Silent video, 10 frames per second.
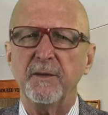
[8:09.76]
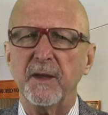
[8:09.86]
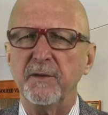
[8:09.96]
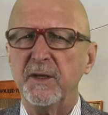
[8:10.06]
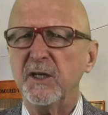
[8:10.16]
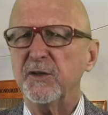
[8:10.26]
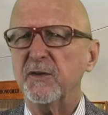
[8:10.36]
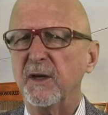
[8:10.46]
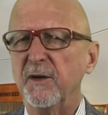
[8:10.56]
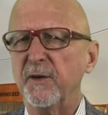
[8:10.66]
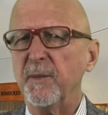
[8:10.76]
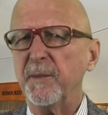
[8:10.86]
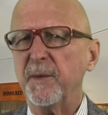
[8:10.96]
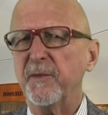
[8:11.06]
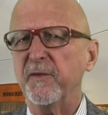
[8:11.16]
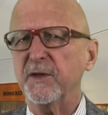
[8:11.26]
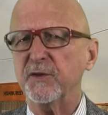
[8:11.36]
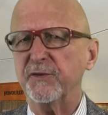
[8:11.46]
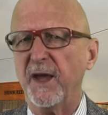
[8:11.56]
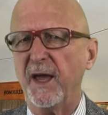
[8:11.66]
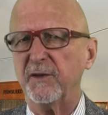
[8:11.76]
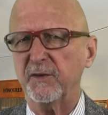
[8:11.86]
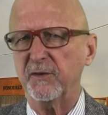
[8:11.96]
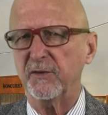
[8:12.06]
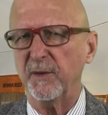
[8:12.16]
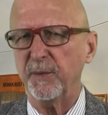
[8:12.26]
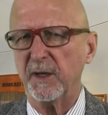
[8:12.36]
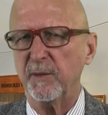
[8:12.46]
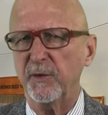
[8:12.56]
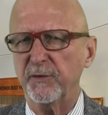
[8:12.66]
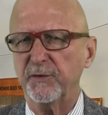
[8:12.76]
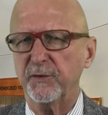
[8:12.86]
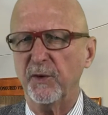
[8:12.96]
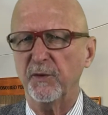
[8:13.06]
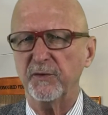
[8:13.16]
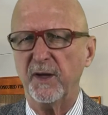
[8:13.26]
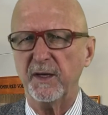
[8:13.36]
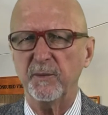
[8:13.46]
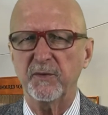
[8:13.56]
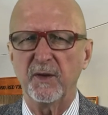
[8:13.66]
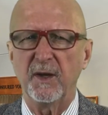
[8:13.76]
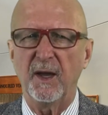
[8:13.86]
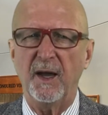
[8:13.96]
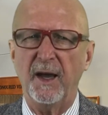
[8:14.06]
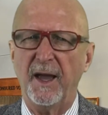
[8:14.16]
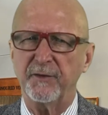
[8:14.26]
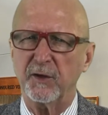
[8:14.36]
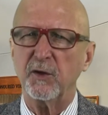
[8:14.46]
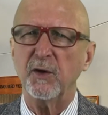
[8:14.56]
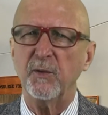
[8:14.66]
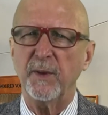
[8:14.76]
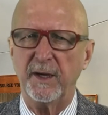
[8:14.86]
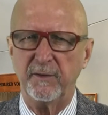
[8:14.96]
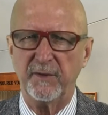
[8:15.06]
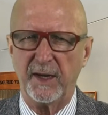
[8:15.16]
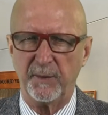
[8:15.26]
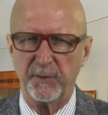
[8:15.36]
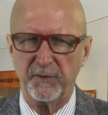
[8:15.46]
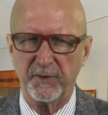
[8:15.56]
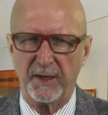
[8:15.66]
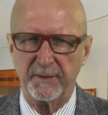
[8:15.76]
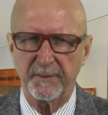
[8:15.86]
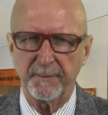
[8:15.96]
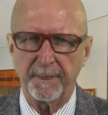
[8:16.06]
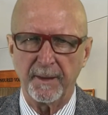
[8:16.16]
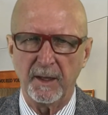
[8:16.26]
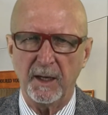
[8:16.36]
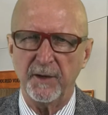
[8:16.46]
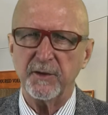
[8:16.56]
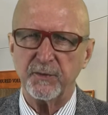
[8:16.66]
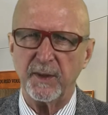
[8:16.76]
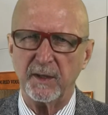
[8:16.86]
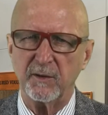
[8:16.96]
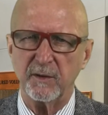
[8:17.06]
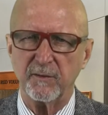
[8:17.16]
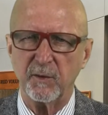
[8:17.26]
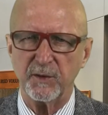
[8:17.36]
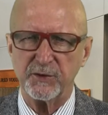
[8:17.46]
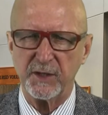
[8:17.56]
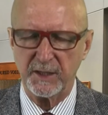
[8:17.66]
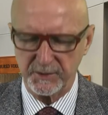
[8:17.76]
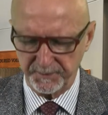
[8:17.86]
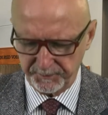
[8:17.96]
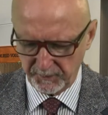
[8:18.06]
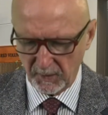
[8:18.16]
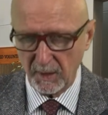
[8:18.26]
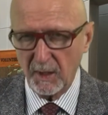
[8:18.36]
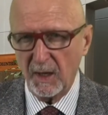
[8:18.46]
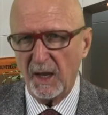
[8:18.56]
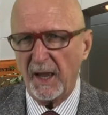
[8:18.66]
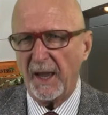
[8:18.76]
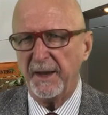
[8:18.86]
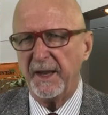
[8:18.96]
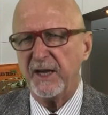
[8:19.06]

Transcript: then there might be provincial taxes applicable to those items at the current rate of 8%. This rate could, of course, change. And